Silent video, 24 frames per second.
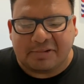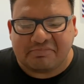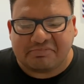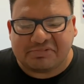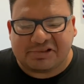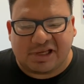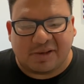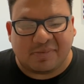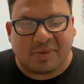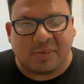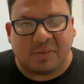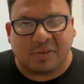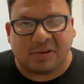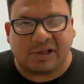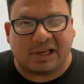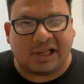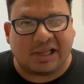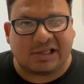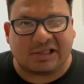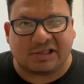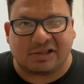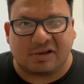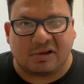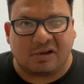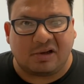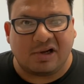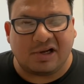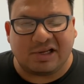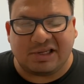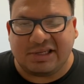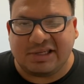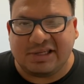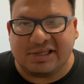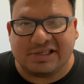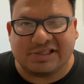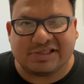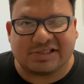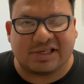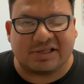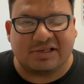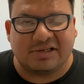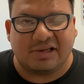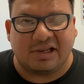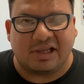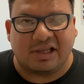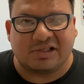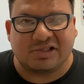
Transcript: Some people like cookies and